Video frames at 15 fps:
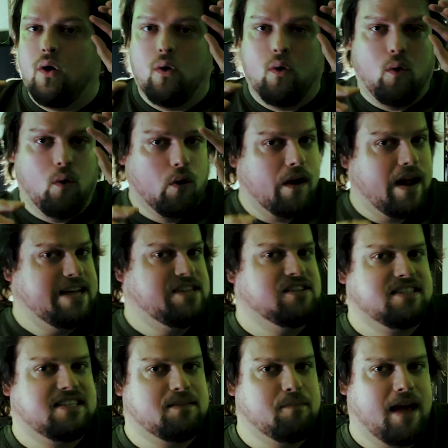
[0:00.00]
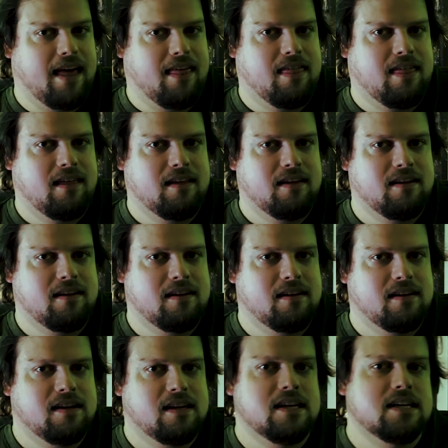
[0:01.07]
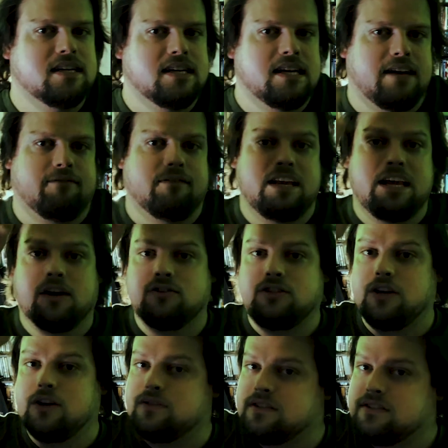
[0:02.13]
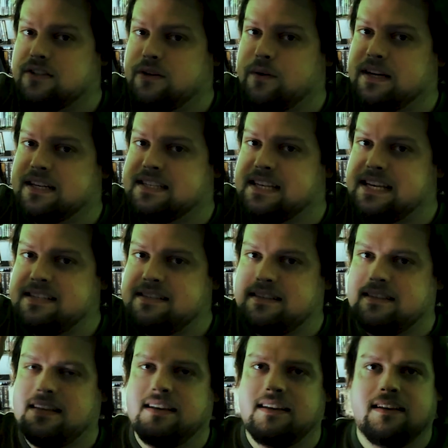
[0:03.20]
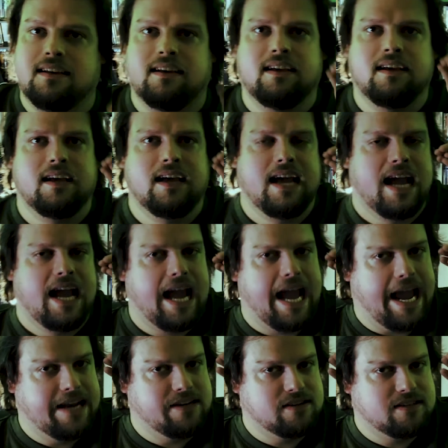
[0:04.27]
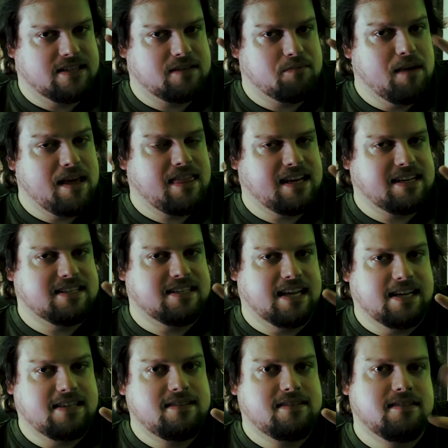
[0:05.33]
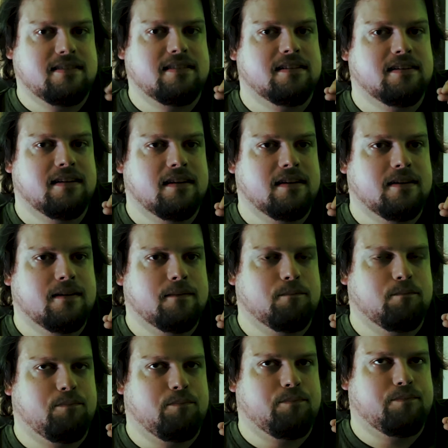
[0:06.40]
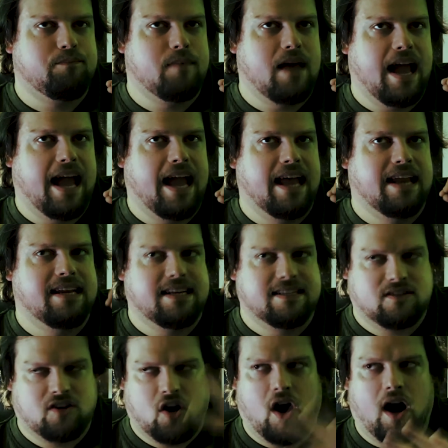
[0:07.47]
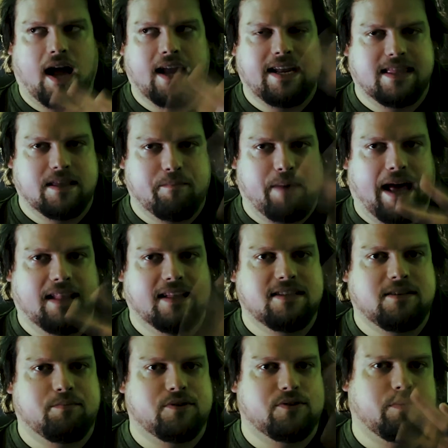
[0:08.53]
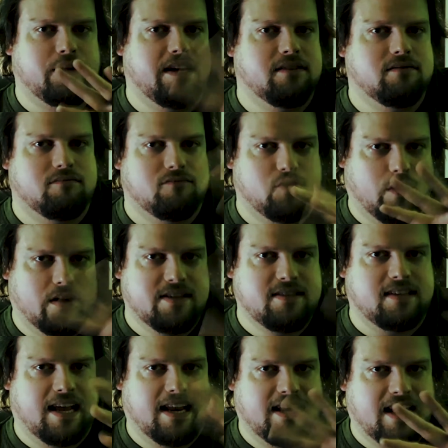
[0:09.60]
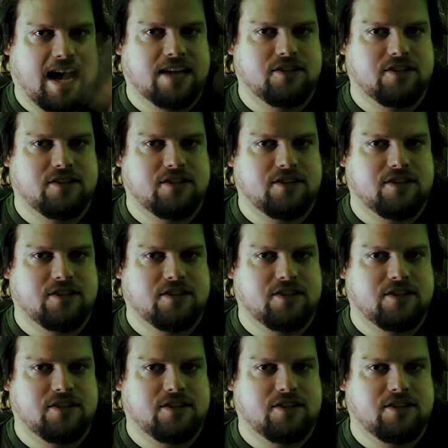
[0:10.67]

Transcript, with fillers: or Agent Smith. If Neo chooses to exist, Agent Smith exists and is caught in the balance between choice and not